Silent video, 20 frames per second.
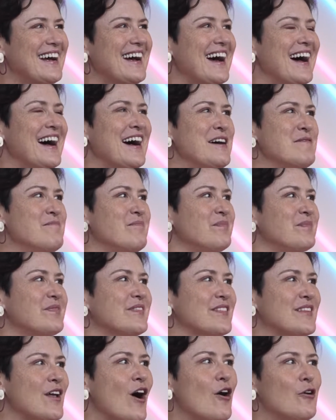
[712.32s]

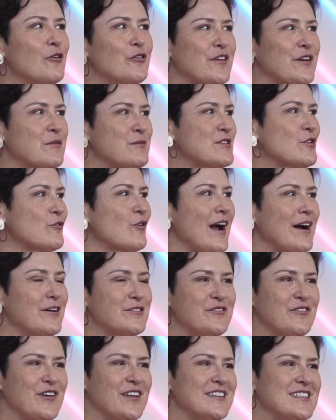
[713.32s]
The whole thing was
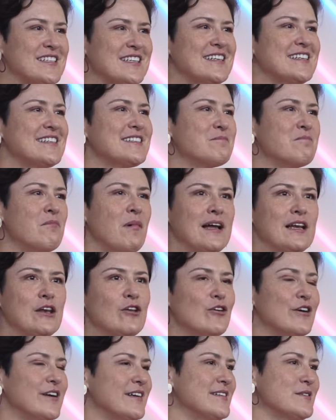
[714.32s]
crowdfunded. My
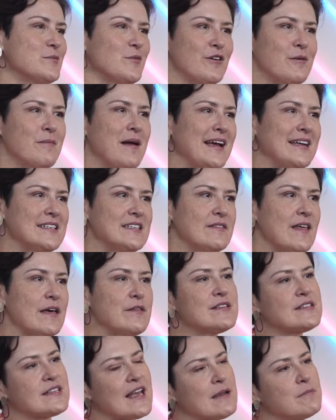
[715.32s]
lawyers were amazing. They're
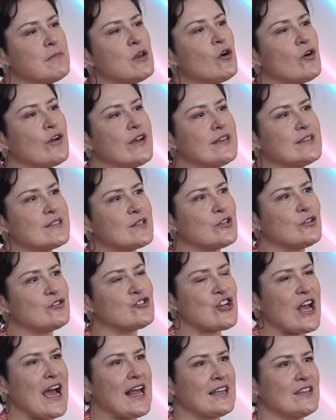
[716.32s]
the same lawyers who
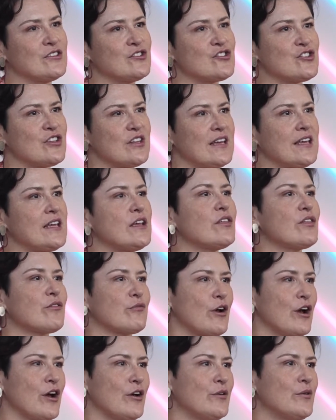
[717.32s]
challenged the
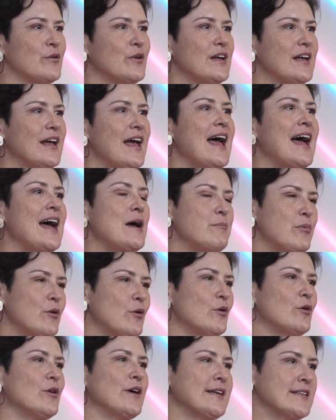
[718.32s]
Heathrow
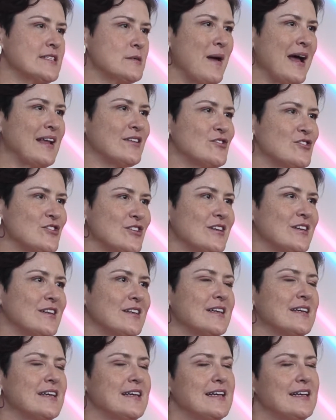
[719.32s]
airport
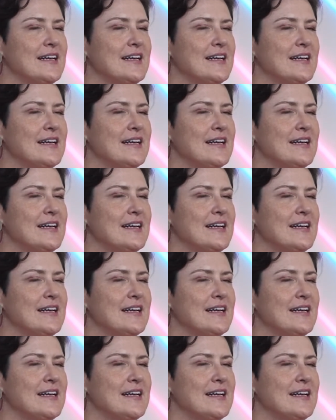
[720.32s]
expansion.